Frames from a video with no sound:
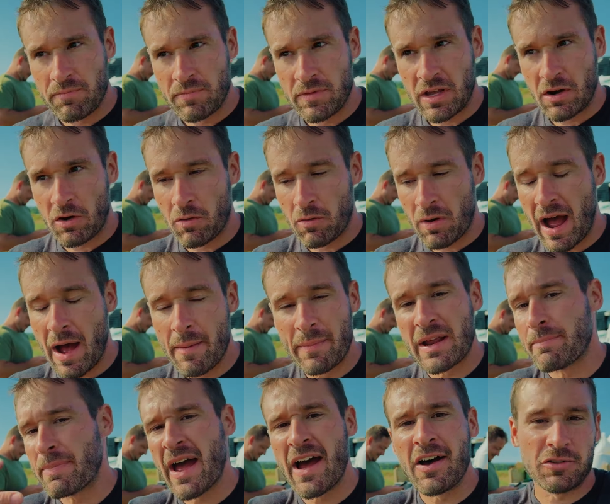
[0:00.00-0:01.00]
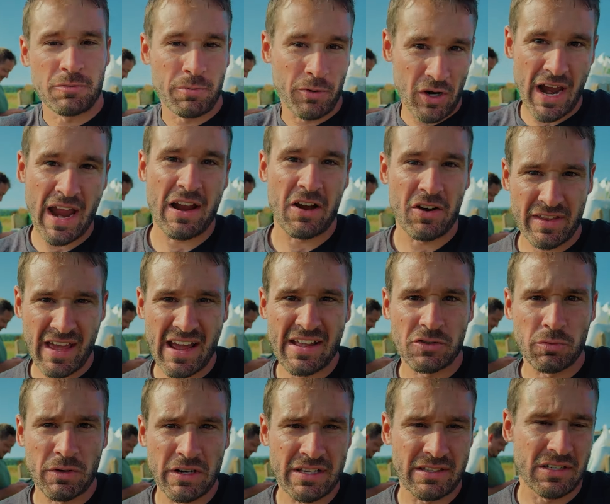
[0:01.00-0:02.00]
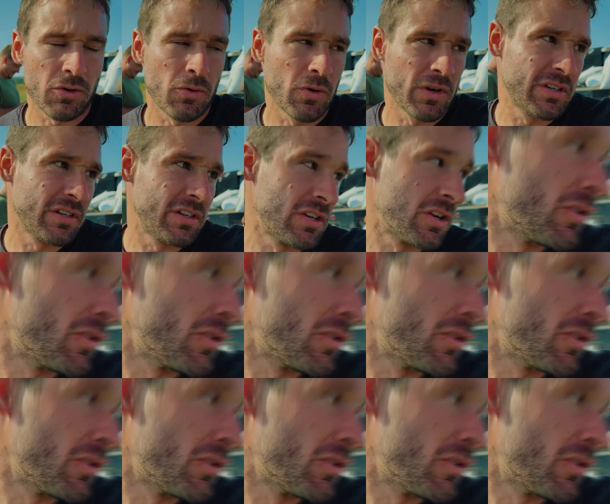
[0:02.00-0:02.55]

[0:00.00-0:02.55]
you know, how many pounds per acre. That's what it's going to do.